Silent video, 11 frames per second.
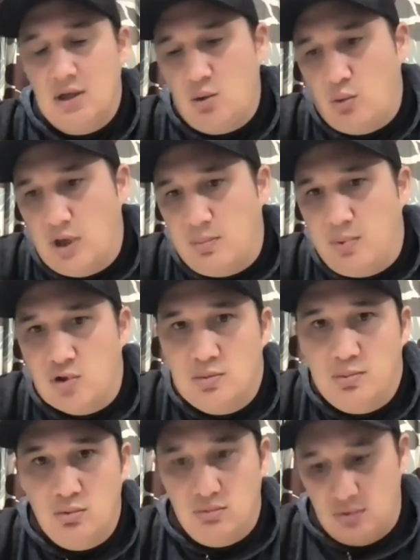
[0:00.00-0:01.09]
where
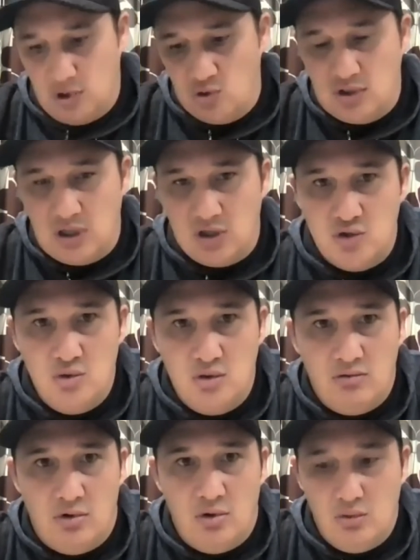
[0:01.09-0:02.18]
possible, knows that shooting
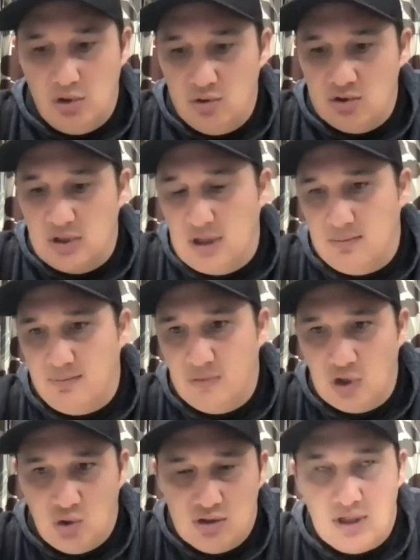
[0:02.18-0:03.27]
role, knows
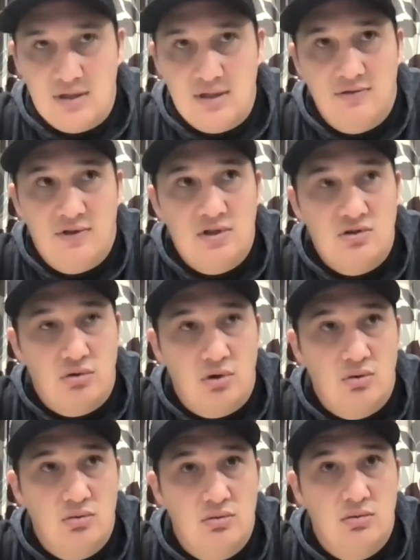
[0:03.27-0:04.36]
that defense
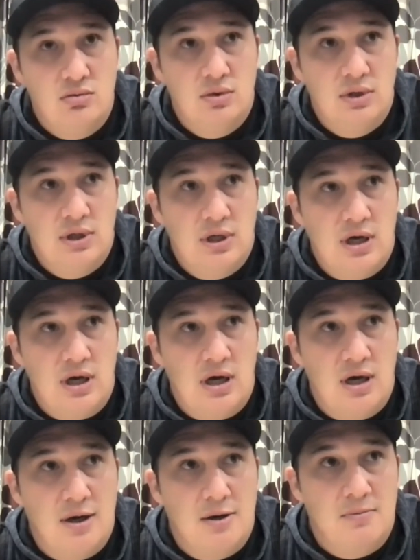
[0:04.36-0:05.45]
role. 2
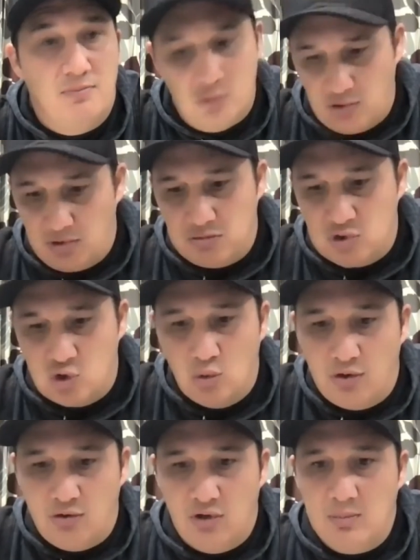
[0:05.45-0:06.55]
or
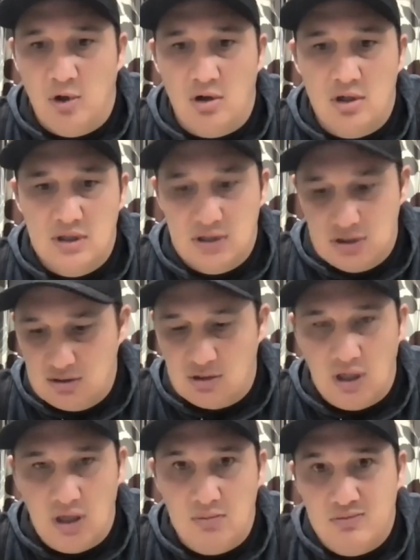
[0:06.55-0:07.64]
3 blockers,
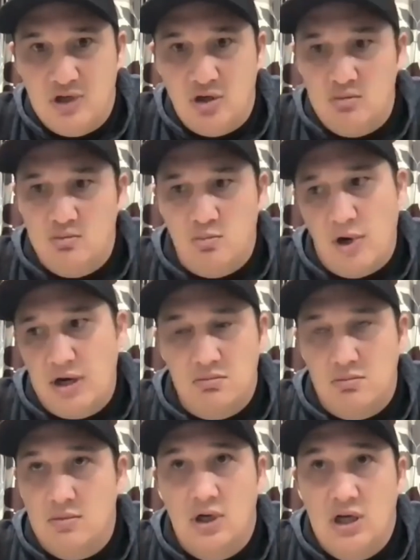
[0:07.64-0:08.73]
they, you know, might
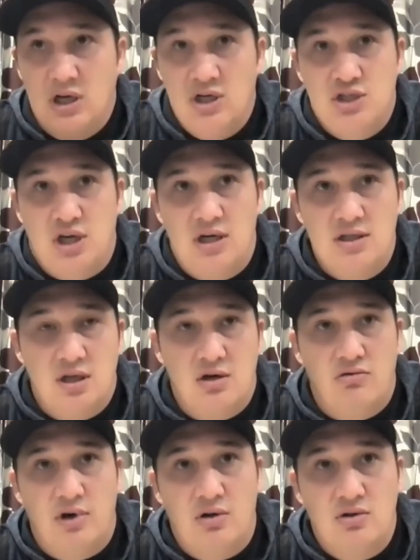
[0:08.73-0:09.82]
change that
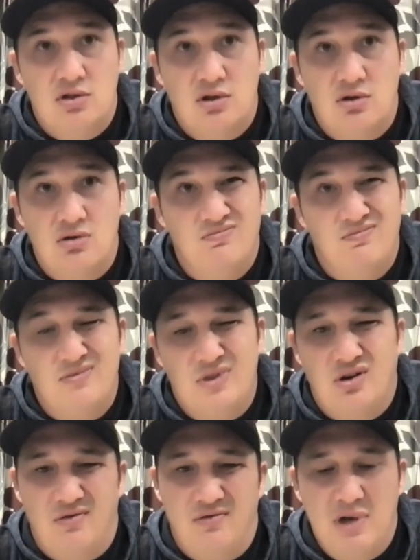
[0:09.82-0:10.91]
around. So you
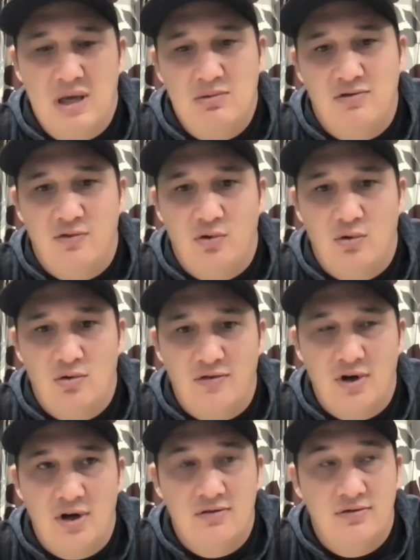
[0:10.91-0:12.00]
got maybe 4 or
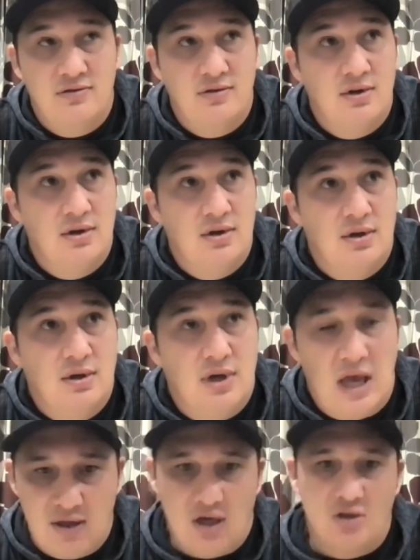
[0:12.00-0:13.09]
5.
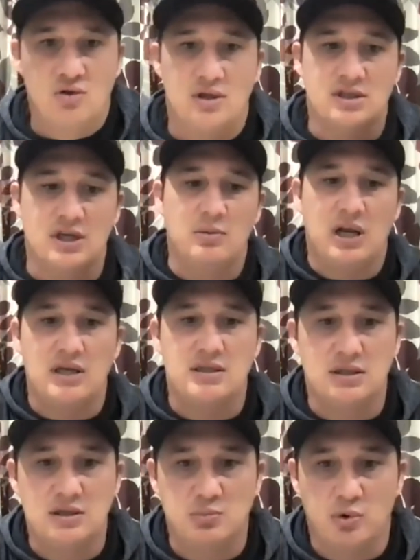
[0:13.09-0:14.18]
And then I do the same at
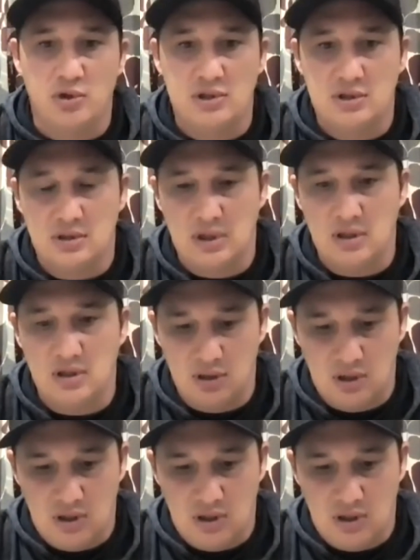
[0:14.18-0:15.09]
Hastings boys. And,